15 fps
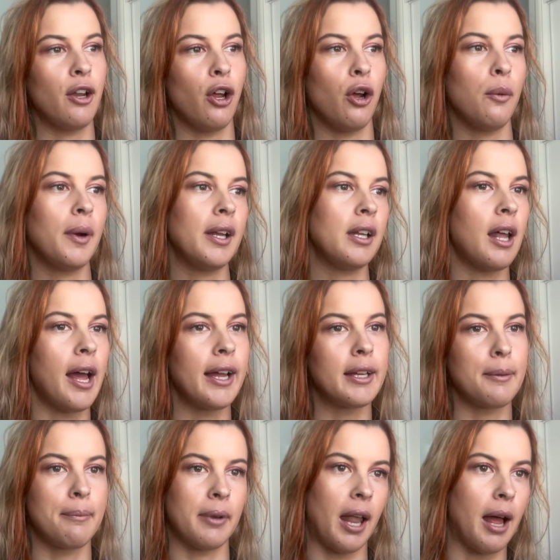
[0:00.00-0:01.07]
who are
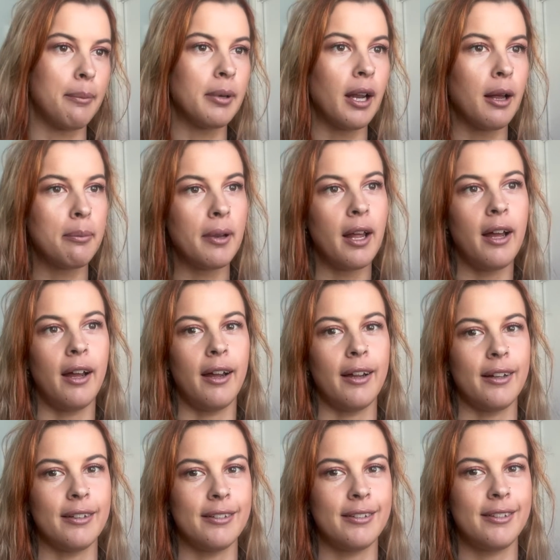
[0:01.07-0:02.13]
like blah, blah,
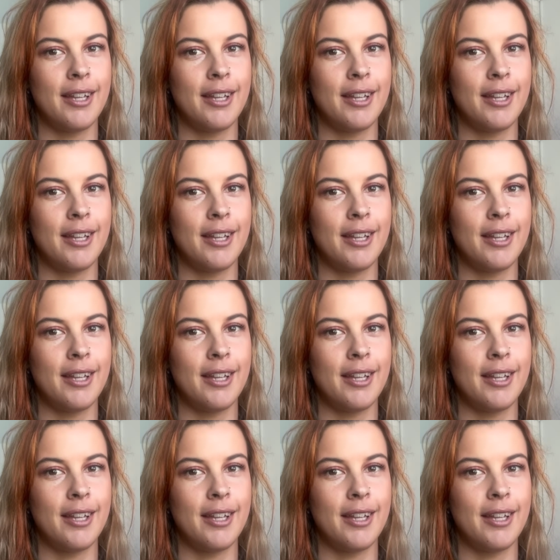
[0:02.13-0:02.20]
blah,